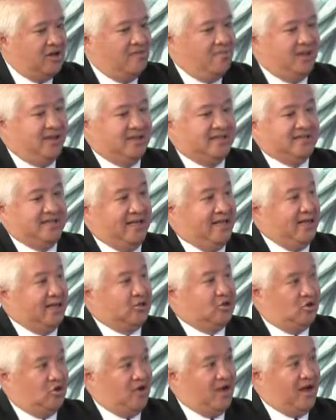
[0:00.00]
because they
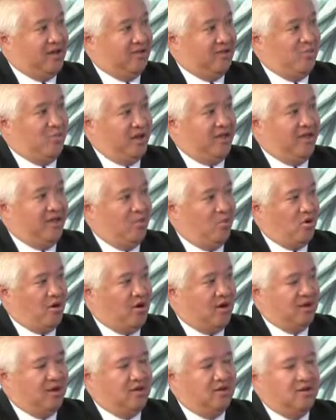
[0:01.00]
didn't turn out the way they
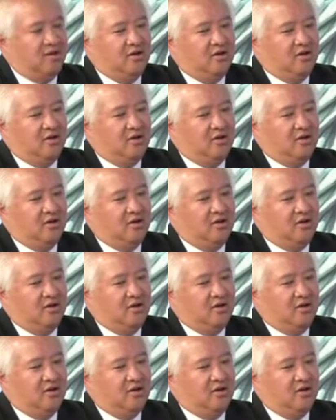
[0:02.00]
wanted.